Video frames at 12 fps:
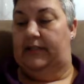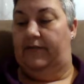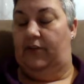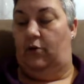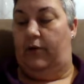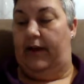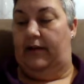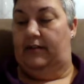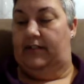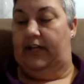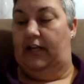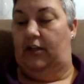of the
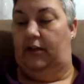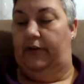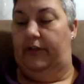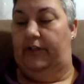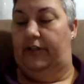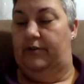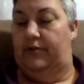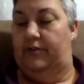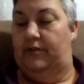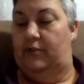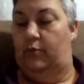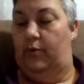grounds, including the use of
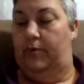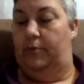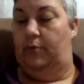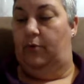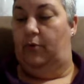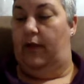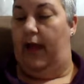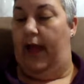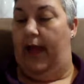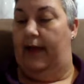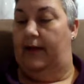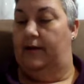the swimming pool
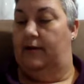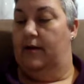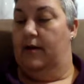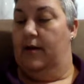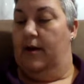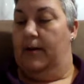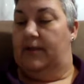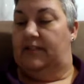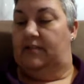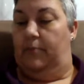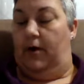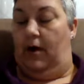and
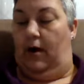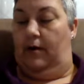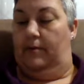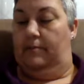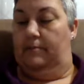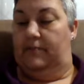spa.